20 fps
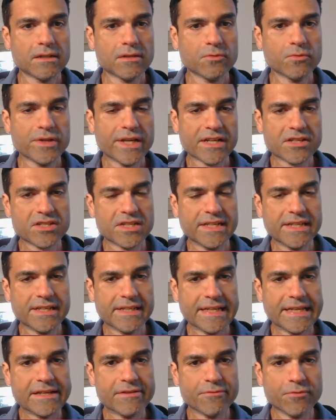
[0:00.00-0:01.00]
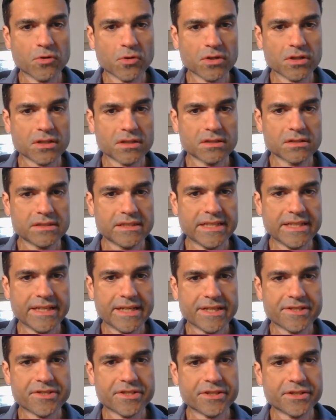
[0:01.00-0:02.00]
we actually invoke the
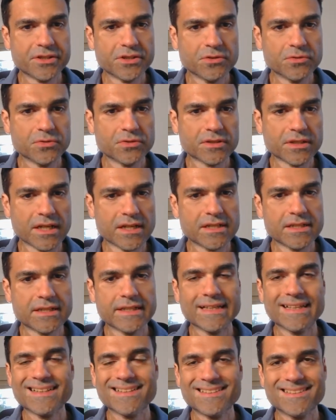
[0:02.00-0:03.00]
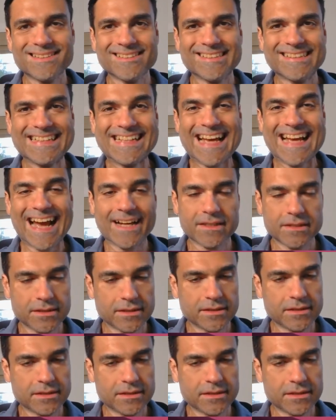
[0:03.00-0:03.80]
agent to run in the React